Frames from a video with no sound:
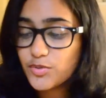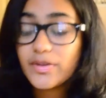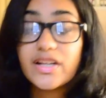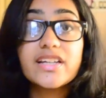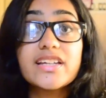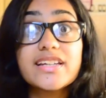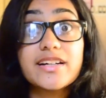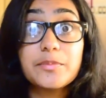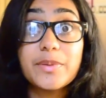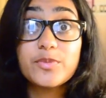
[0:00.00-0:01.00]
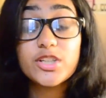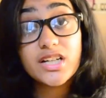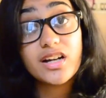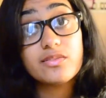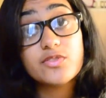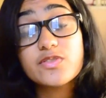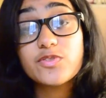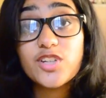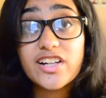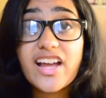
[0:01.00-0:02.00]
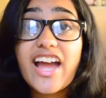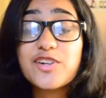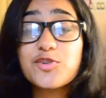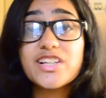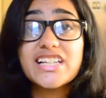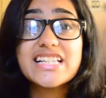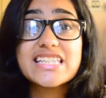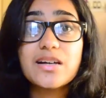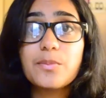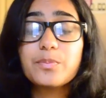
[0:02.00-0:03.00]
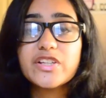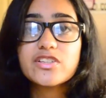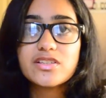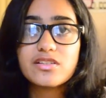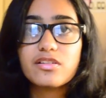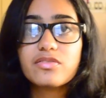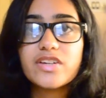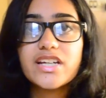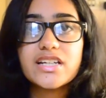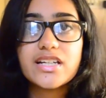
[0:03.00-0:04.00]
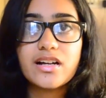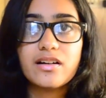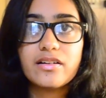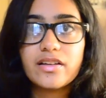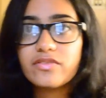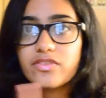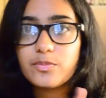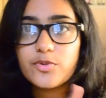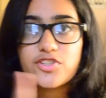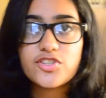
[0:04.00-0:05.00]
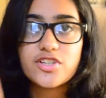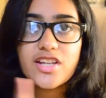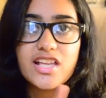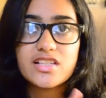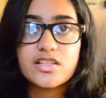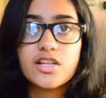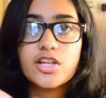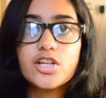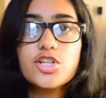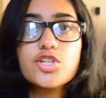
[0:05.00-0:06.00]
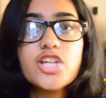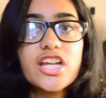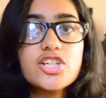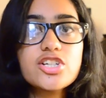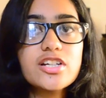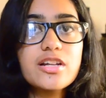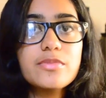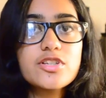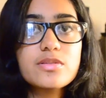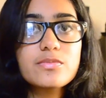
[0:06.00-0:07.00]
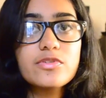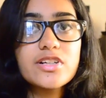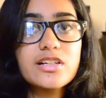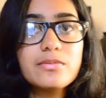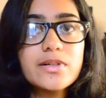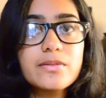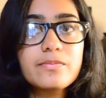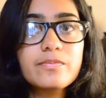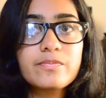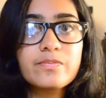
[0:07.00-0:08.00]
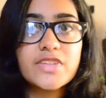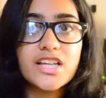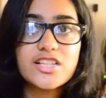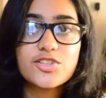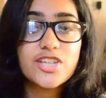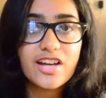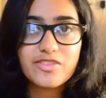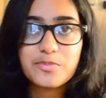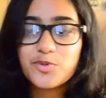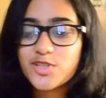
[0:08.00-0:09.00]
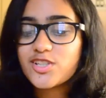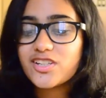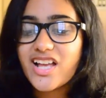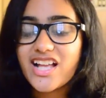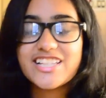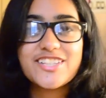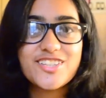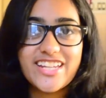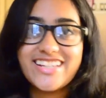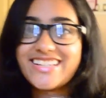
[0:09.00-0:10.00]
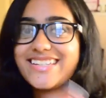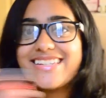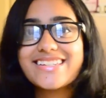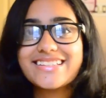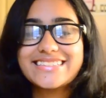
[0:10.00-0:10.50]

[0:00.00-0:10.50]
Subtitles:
my memory card was full and I had to delete some pictures out of it. If the position has changed, let me just move it a little. So yeah, the position has changed.